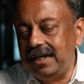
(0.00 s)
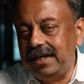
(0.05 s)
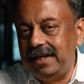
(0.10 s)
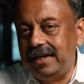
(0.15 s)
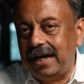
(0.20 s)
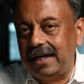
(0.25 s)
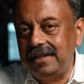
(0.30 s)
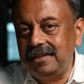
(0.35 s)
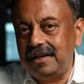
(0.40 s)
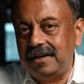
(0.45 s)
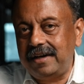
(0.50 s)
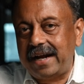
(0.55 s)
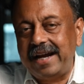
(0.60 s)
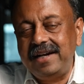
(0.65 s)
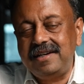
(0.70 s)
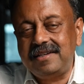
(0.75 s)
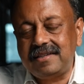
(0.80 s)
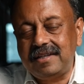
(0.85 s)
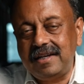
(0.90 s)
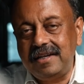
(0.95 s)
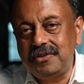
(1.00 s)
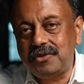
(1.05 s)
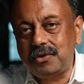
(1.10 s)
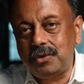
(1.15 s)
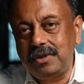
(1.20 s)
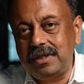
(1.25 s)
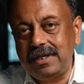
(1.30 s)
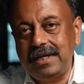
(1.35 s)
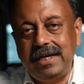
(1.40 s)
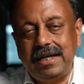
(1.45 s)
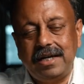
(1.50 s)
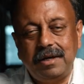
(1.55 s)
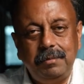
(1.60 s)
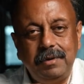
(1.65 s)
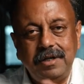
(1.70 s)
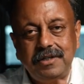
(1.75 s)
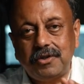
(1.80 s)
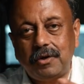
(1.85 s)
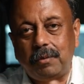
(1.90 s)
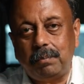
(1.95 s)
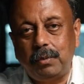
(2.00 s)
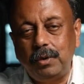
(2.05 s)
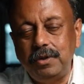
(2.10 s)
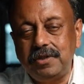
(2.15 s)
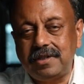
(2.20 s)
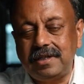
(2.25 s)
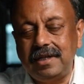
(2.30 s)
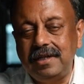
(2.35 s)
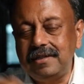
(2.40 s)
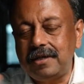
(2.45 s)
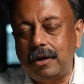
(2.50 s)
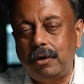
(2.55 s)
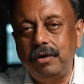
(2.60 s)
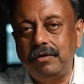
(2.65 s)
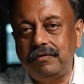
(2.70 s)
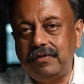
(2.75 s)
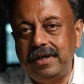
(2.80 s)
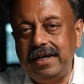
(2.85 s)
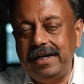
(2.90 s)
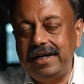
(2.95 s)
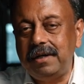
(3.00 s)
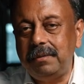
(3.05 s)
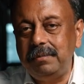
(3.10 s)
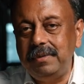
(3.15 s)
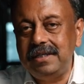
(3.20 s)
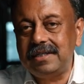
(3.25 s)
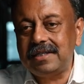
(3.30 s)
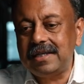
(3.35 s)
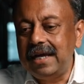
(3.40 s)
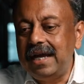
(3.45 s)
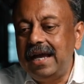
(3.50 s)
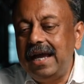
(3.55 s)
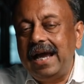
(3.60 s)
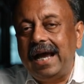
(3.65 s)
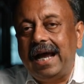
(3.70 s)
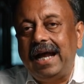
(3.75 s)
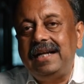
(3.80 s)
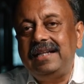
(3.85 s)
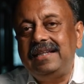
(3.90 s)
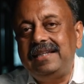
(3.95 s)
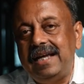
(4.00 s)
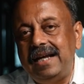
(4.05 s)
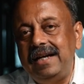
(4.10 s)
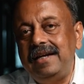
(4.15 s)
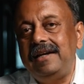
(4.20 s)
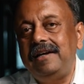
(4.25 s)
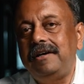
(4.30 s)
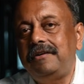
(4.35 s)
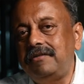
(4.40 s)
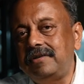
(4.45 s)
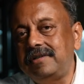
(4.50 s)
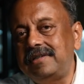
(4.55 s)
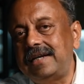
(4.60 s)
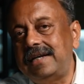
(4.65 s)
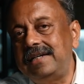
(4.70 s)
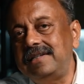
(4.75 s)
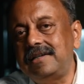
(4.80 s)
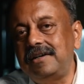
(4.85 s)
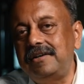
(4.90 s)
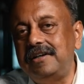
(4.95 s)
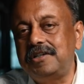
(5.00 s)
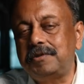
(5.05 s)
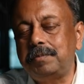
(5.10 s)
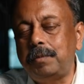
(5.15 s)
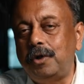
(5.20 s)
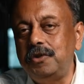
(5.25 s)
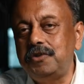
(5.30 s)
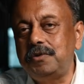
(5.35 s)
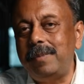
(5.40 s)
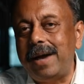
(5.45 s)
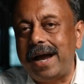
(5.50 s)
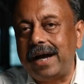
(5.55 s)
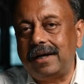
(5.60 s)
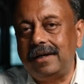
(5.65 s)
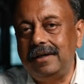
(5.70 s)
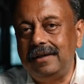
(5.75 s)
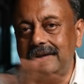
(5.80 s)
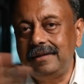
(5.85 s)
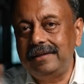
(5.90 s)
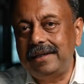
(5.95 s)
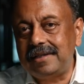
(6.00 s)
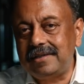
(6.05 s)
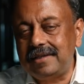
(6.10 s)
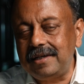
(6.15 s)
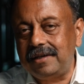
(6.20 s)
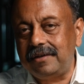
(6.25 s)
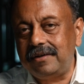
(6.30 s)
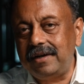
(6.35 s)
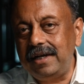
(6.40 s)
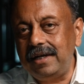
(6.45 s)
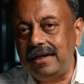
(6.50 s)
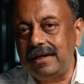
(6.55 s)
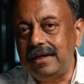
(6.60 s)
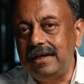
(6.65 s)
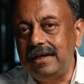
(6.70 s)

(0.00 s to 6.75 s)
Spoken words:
It either writes things to the database or pulls things out of a database, and then it sends a response back. That's it, right?